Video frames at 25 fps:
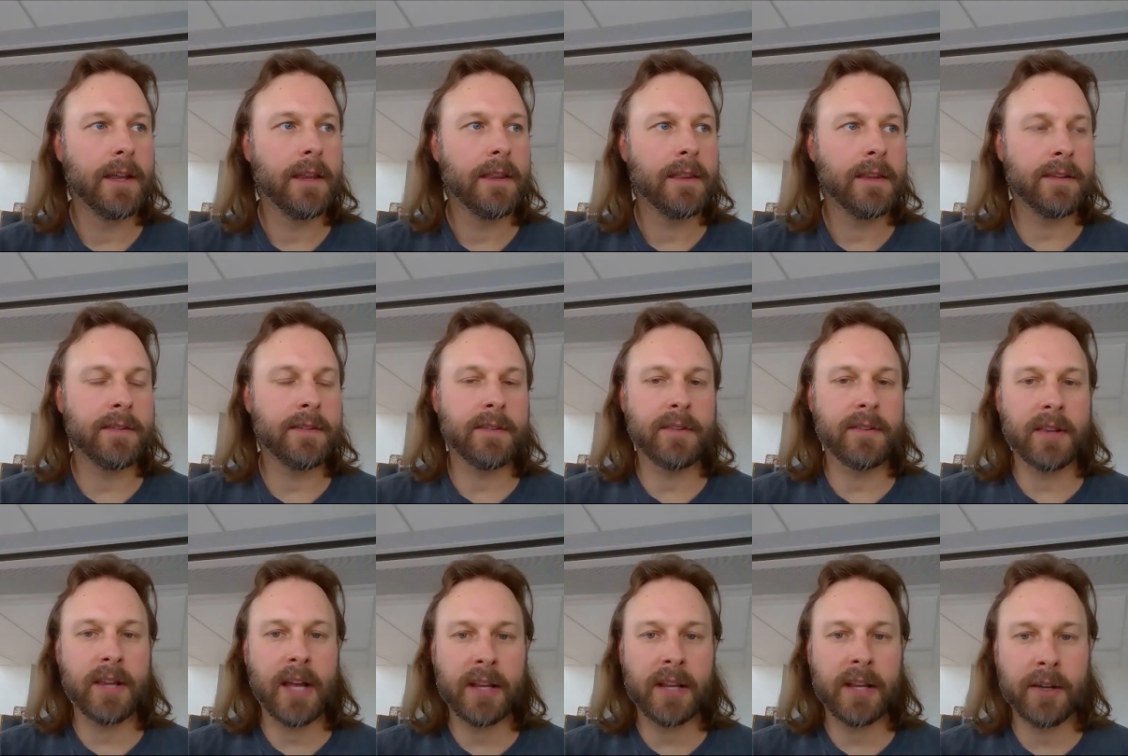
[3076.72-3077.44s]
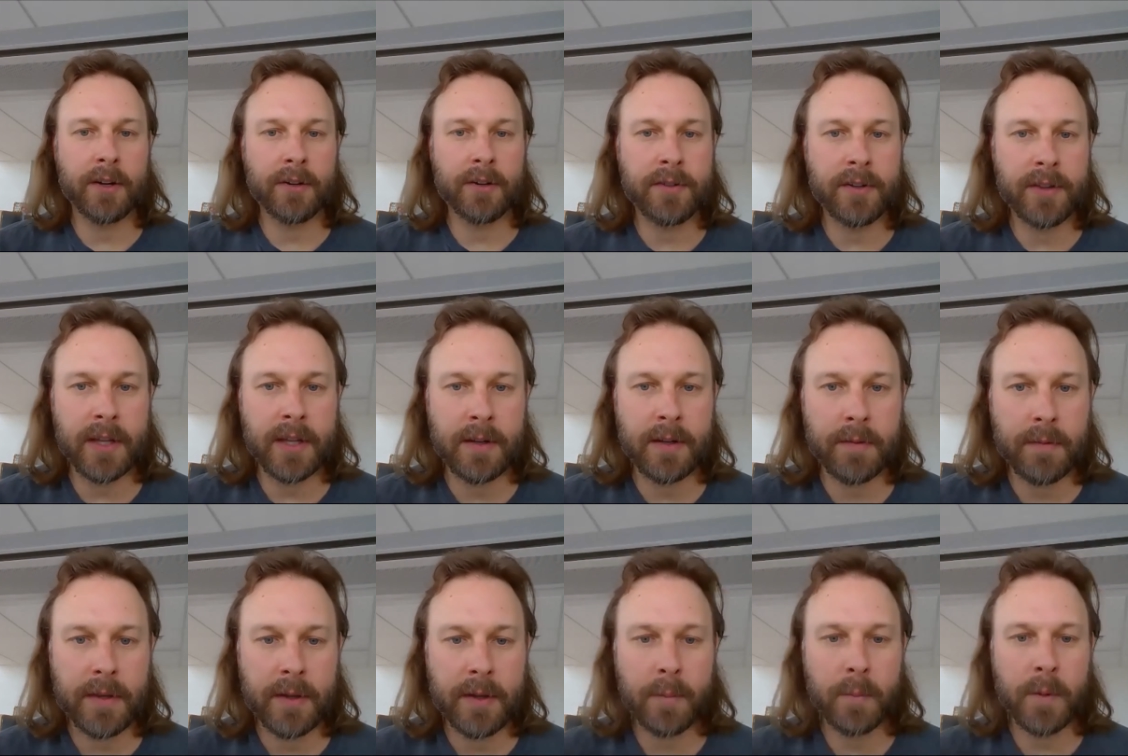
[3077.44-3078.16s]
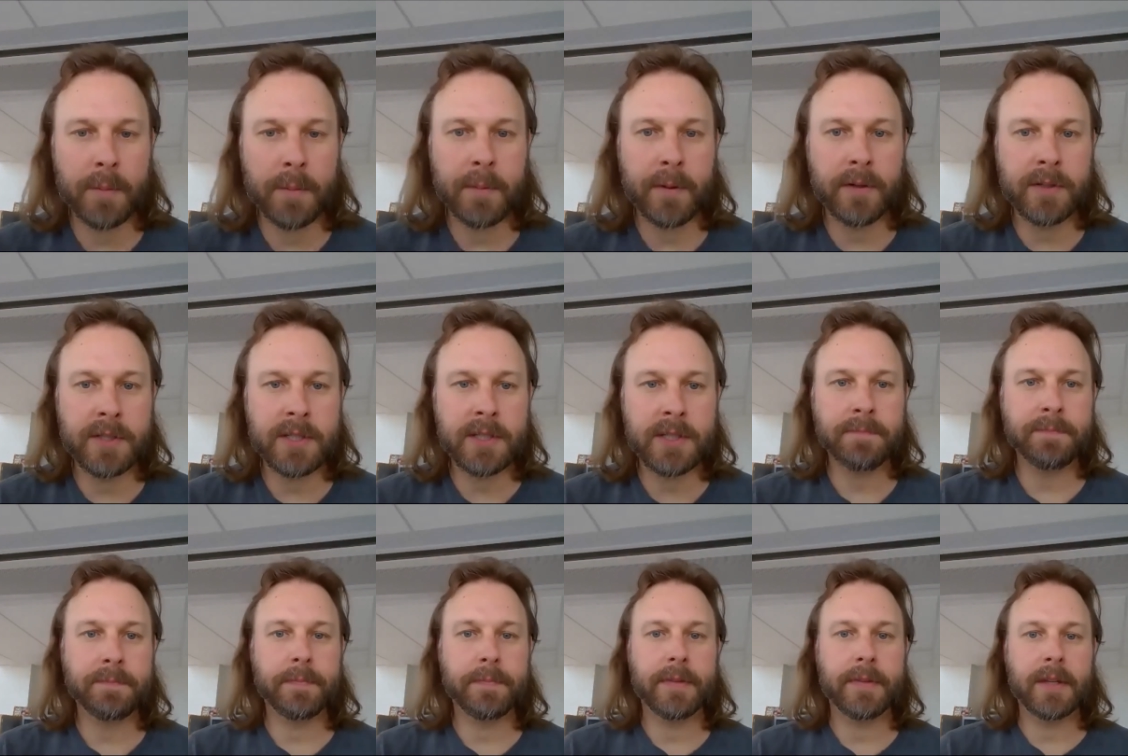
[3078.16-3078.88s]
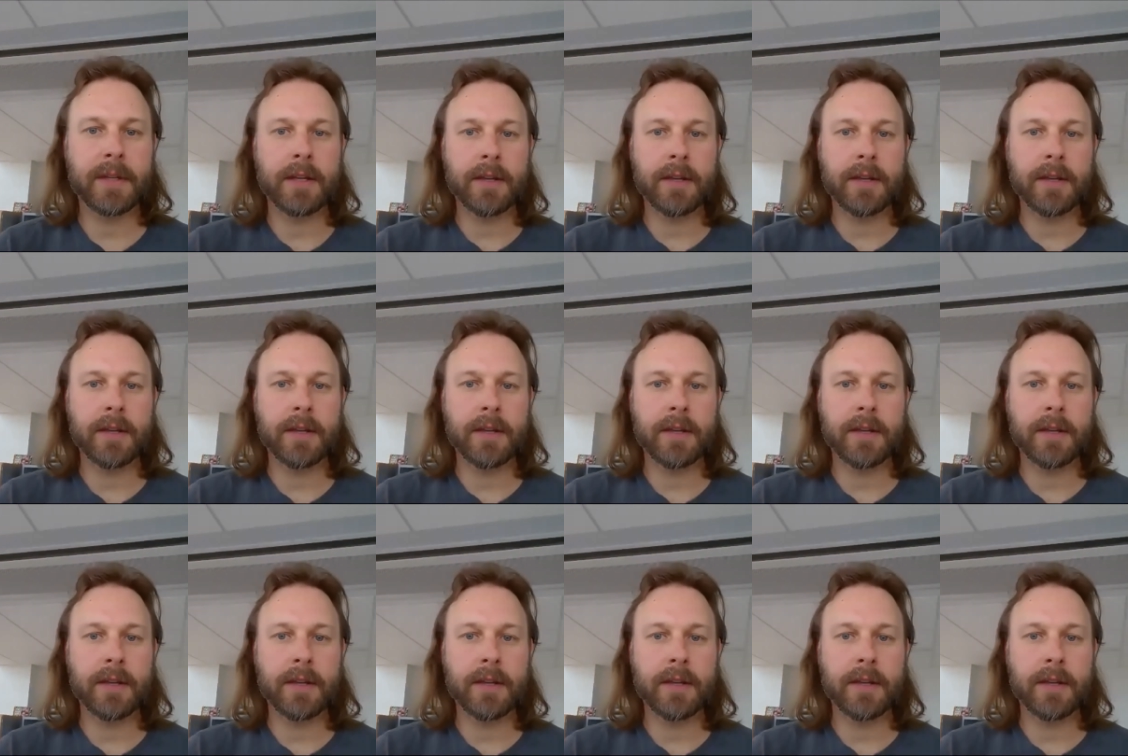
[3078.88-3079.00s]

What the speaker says: this is a lot larger than one person.